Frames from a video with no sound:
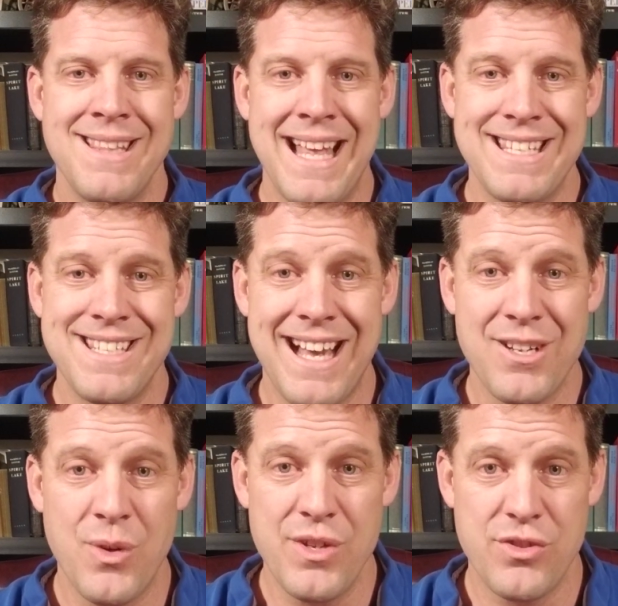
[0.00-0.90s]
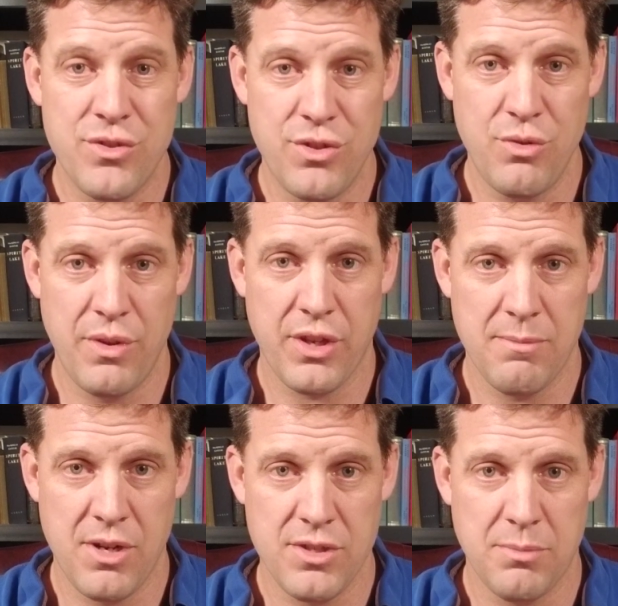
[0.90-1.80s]
That's not always true with
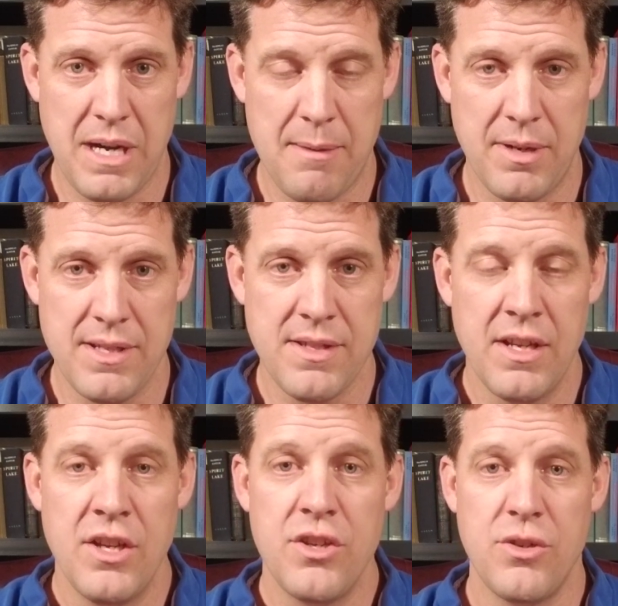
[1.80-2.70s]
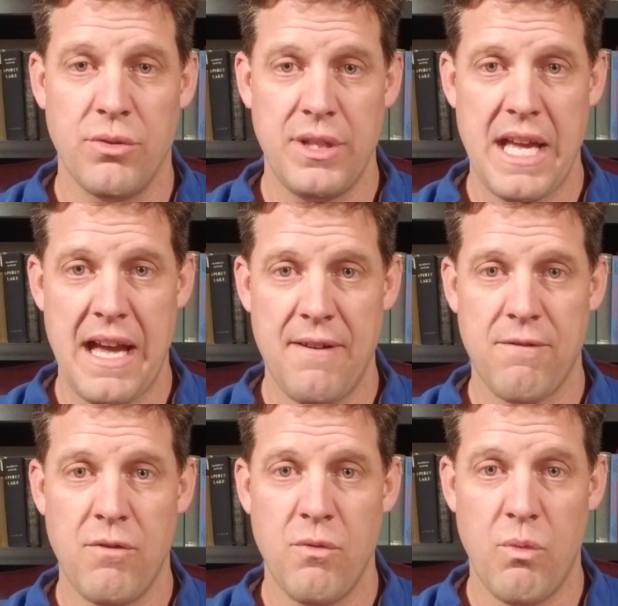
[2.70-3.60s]
commercial properties. You only
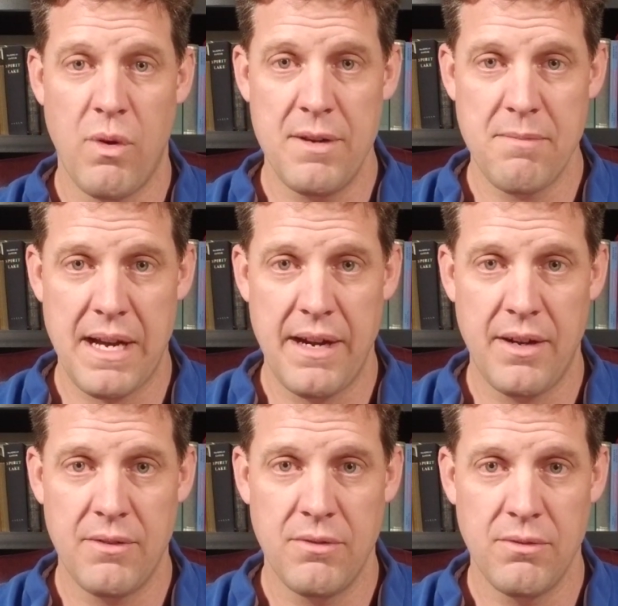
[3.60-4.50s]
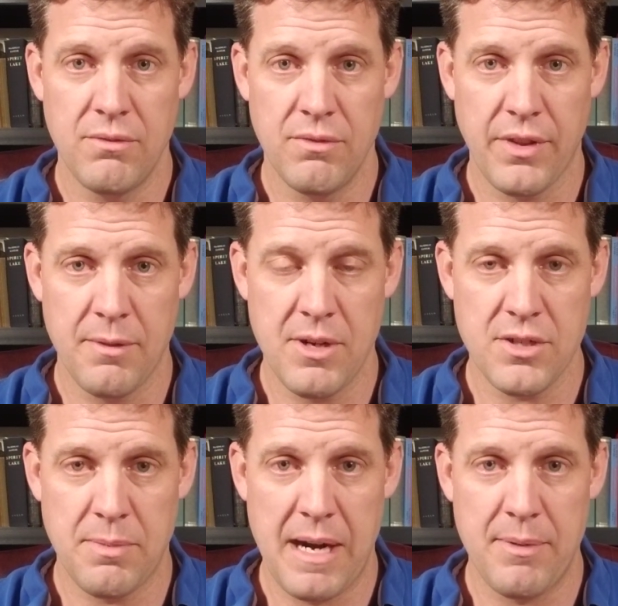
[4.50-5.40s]
have one buyer with
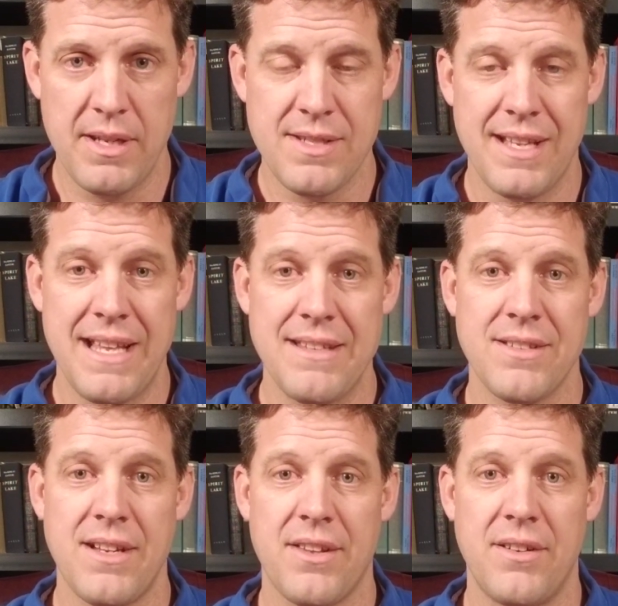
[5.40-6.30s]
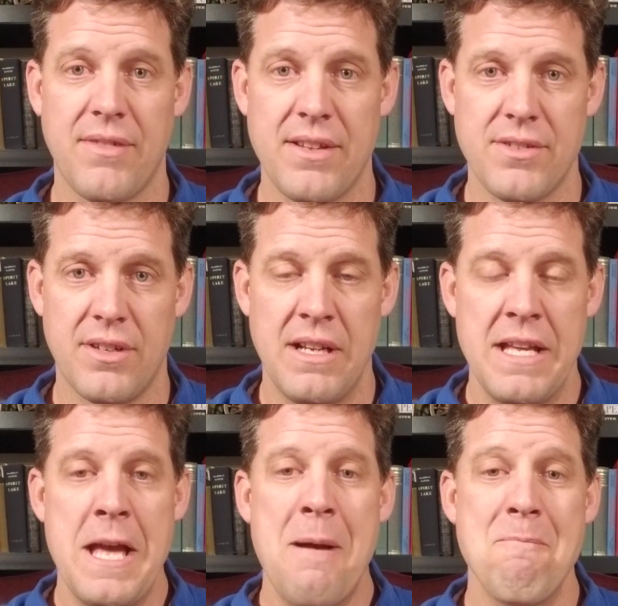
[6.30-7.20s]
commercial properties, and that's another investor.
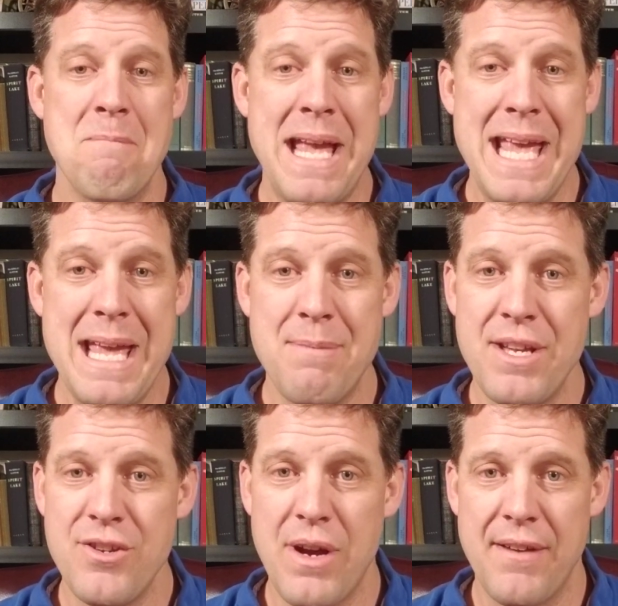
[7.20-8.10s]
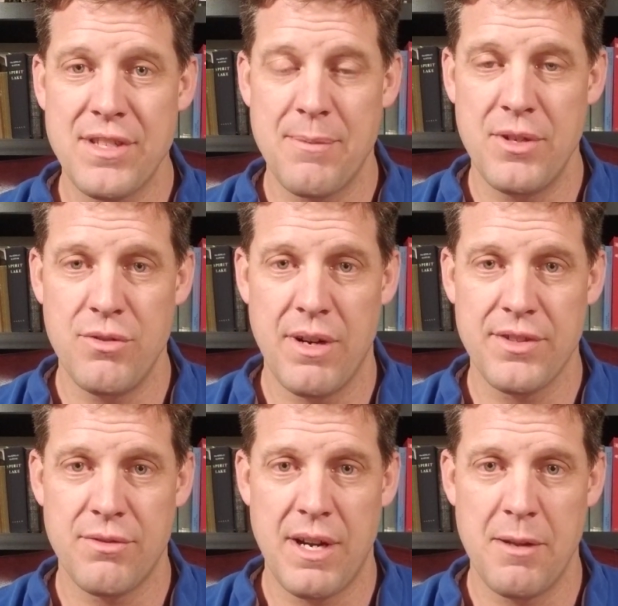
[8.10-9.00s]
Maybe you have someone who wants
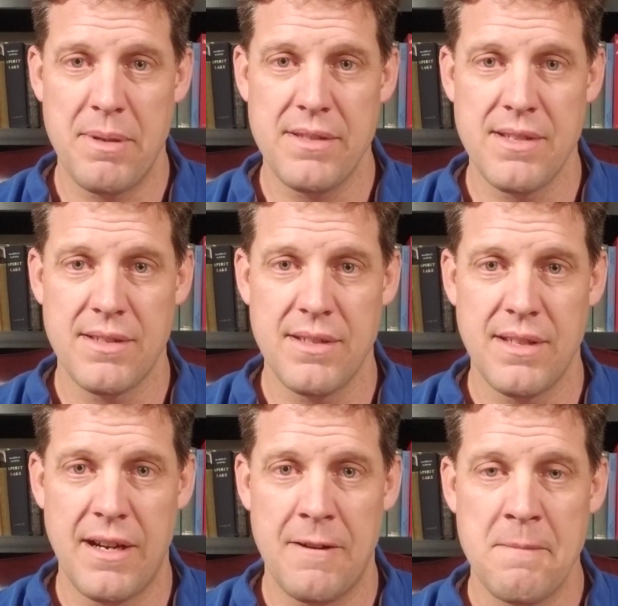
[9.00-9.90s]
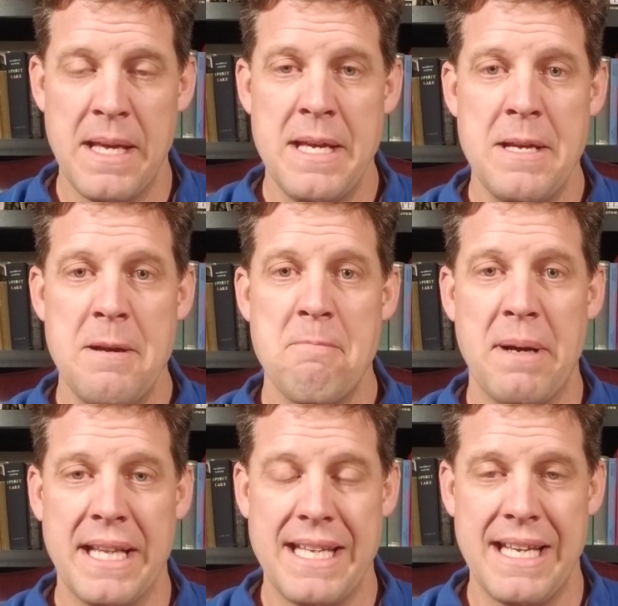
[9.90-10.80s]
to run a business in there,
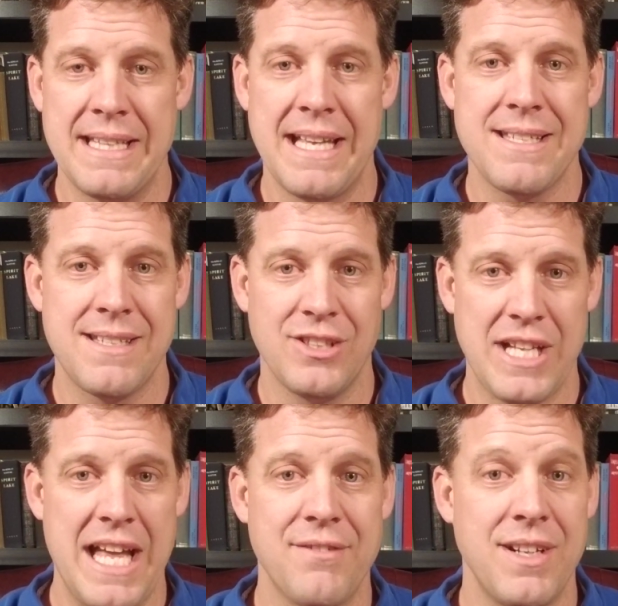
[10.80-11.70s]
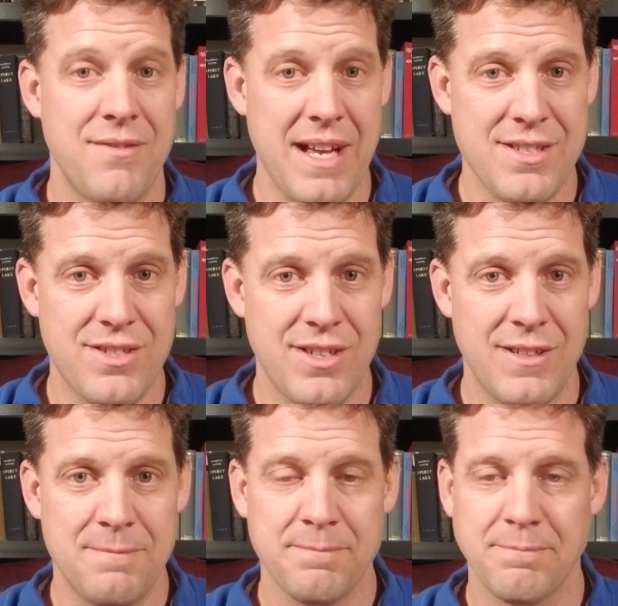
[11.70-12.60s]
but again, that's still kind of an
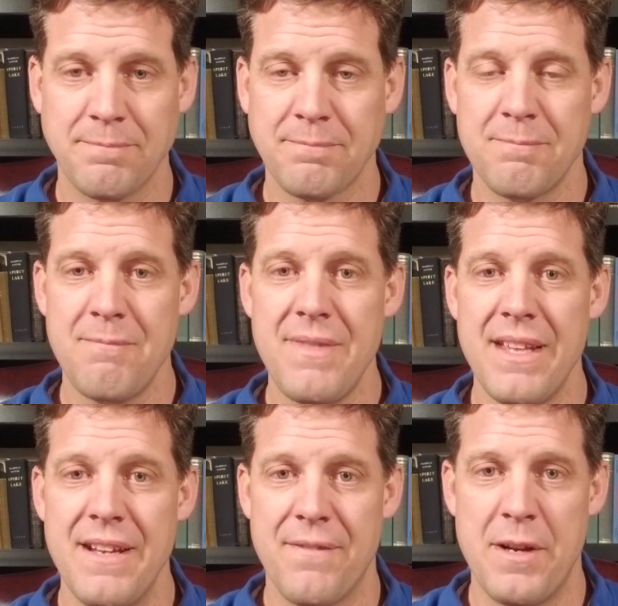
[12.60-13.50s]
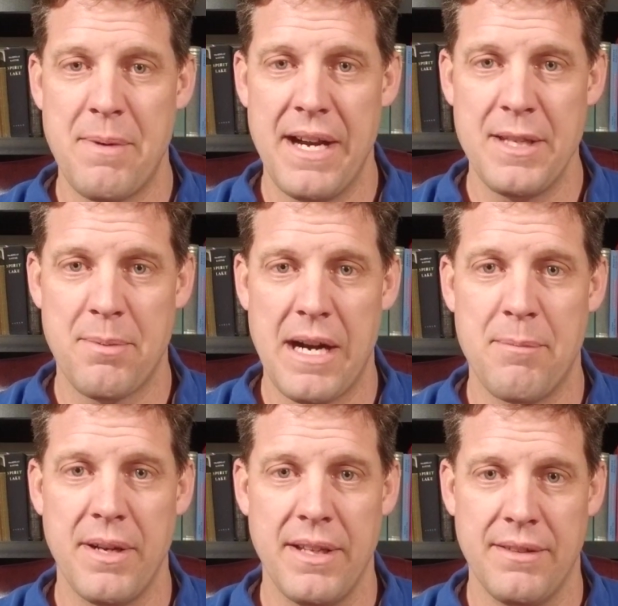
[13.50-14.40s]
investor if they're buying the
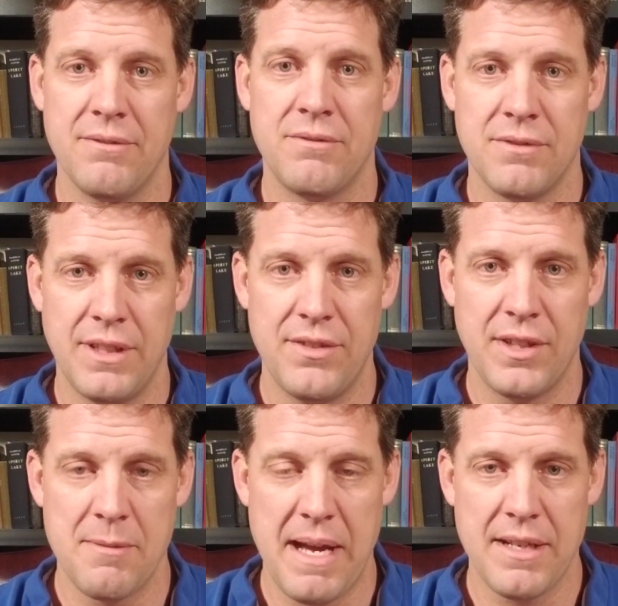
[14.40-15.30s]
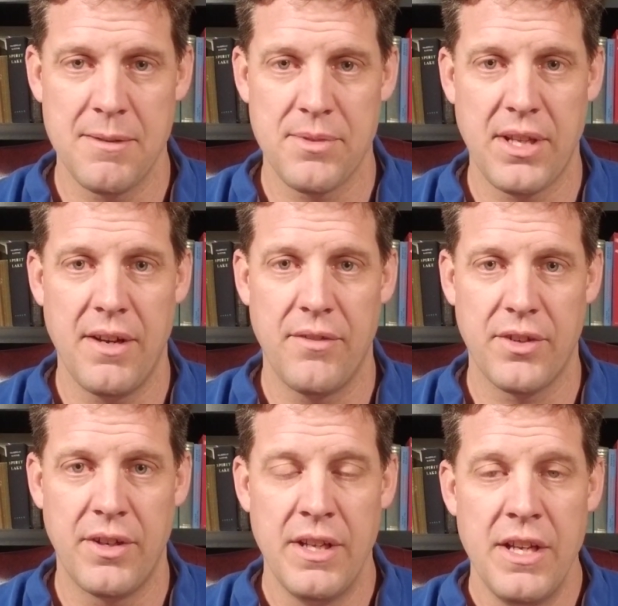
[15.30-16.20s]
property and leasing it back to themselves
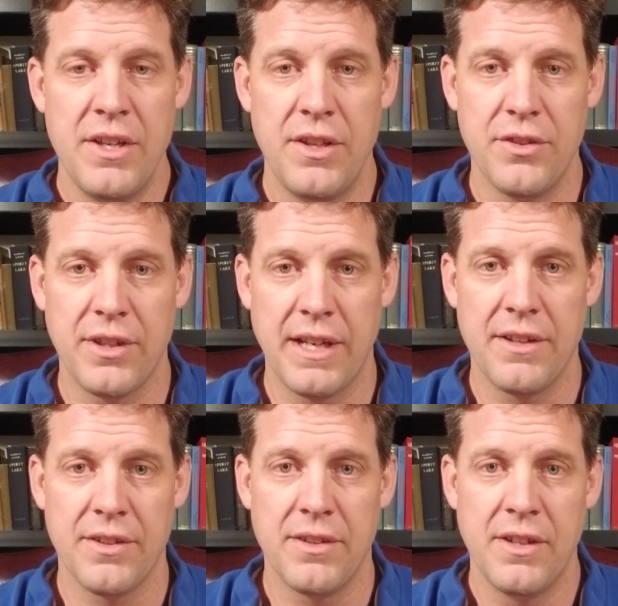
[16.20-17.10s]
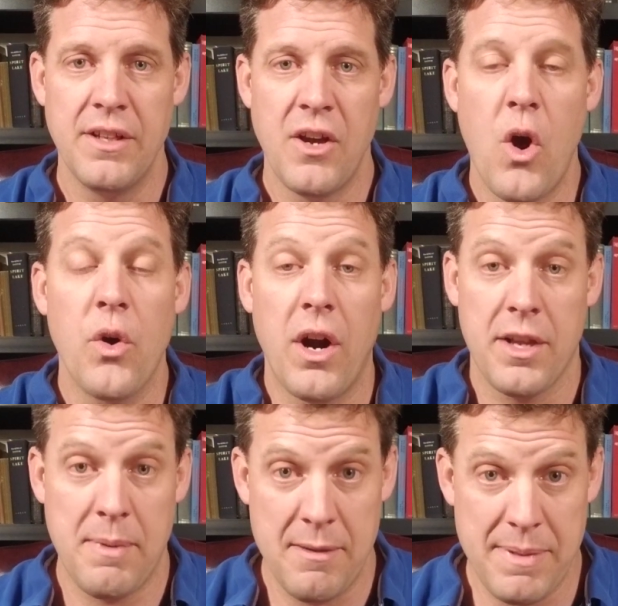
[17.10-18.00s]
or using it as an
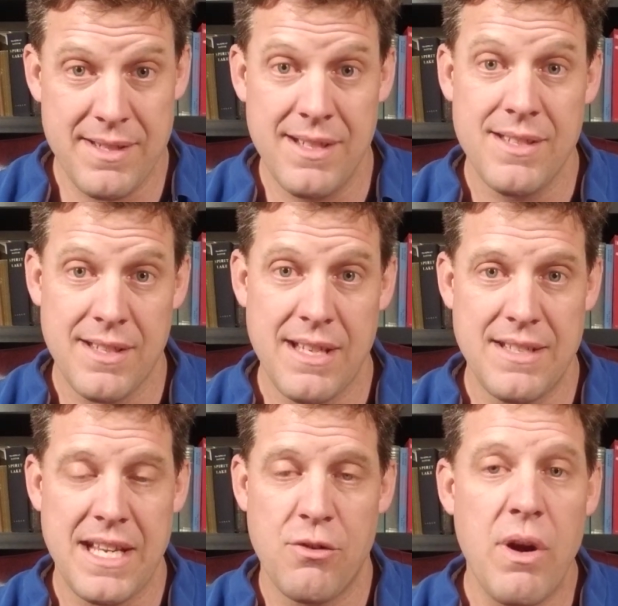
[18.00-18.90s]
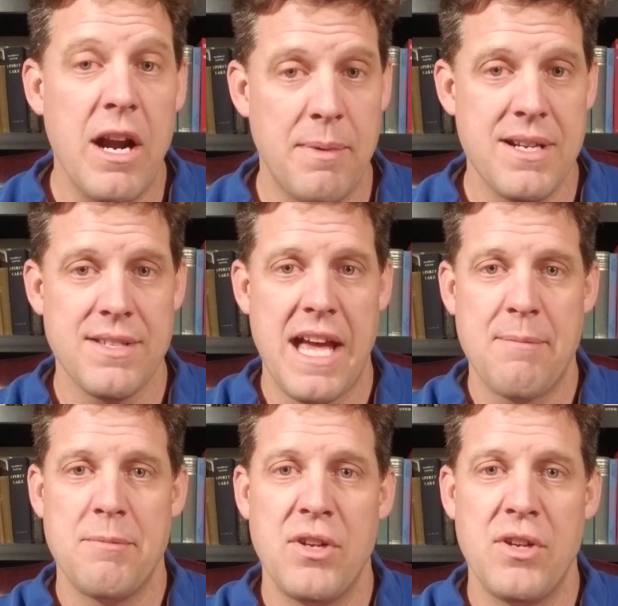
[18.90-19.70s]
owner-occupied business. That's kind of rare, but it does happen.